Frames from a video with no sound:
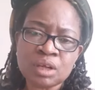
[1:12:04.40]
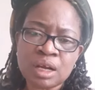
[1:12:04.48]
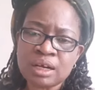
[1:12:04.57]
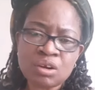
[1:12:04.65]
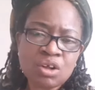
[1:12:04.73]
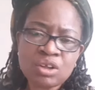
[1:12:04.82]

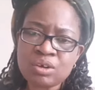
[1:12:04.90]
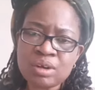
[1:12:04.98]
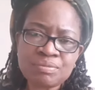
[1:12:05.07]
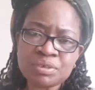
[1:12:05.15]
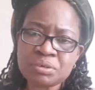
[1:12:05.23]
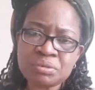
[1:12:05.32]
And all you
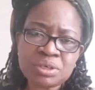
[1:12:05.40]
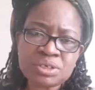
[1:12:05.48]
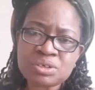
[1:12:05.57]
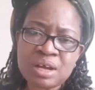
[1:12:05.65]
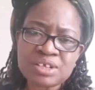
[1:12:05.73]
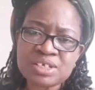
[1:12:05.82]
have to do is
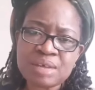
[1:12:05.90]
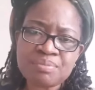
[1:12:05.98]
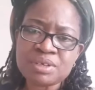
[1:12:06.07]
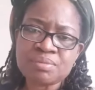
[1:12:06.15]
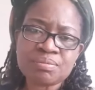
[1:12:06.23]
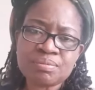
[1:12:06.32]
to
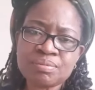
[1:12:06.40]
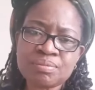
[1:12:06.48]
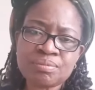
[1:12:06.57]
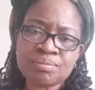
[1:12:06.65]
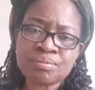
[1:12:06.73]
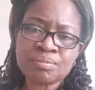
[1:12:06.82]
accept him.
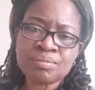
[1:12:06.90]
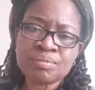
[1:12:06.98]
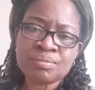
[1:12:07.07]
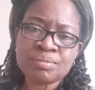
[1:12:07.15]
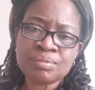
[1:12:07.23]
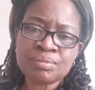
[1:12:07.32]

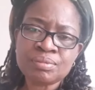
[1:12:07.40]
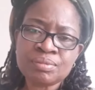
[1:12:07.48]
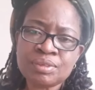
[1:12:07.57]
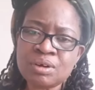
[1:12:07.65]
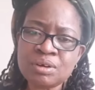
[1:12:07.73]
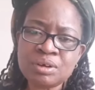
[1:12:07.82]

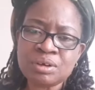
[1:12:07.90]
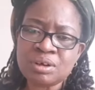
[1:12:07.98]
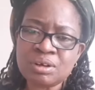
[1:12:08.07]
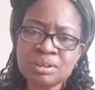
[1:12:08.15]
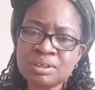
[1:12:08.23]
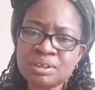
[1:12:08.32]

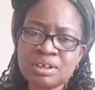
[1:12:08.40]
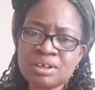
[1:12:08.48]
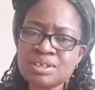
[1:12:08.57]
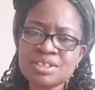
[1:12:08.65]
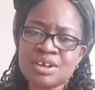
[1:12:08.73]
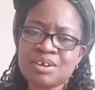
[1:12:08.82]

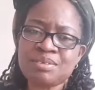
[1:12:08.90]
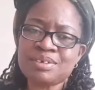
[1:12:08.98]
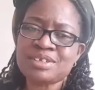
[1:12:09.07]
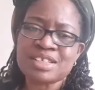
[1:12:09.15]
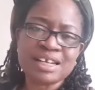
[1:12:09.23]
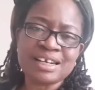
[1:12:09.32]

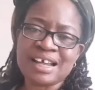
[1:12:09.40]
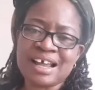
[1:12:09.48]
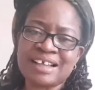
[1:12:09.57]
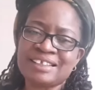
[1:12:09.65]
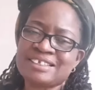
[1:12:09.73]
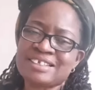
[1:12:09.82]
Don't sit
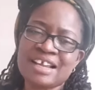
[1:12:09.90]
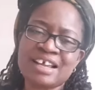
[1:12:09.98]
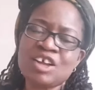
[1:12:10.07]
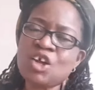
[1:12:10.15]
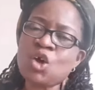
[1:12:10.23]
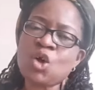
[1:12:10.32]
down and say,
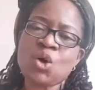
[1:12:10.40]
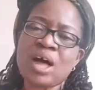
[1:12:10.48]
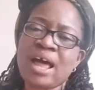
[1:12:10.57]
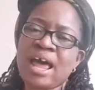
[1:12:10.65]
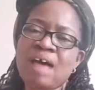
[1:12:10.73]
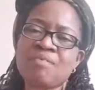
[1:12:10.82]
oh,
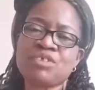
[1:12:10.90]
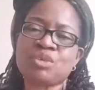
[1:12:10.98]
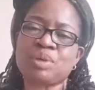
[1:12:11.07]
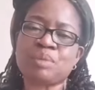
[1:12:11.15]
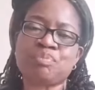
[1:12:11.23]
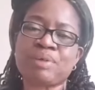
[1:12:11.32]
I have to
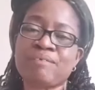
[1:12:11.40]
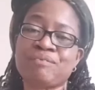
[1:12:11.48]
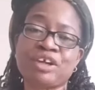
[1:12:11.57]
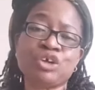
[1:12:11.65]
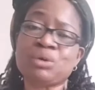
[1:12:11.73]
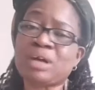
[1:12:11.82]
be
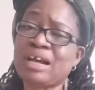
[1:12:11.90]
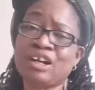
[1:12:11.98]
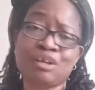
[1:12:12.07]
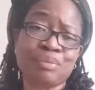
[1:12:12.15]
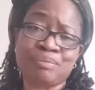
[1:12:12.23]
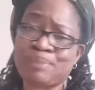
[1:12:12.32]
perfect. You
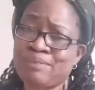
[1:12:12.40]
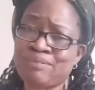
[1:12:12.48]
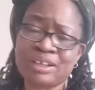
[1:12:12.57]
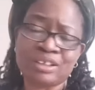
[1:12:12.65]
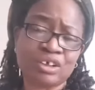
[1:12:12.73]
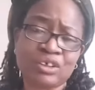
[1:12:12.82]
cannot be
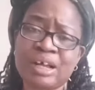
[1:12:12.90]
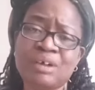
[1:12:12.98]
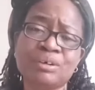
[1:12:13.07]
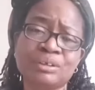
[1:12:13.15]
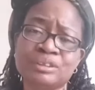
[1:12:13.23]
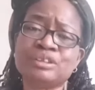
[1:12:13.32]
perfect on your
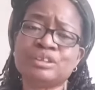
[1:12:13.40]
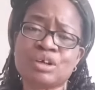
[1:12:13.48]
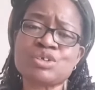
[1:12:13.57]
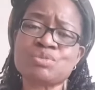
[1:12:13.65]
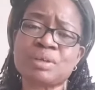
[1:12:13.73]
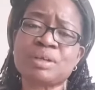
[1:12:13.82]
own.
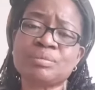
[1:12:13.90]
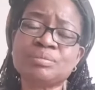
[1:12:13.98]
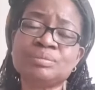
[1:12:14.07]
Trust me.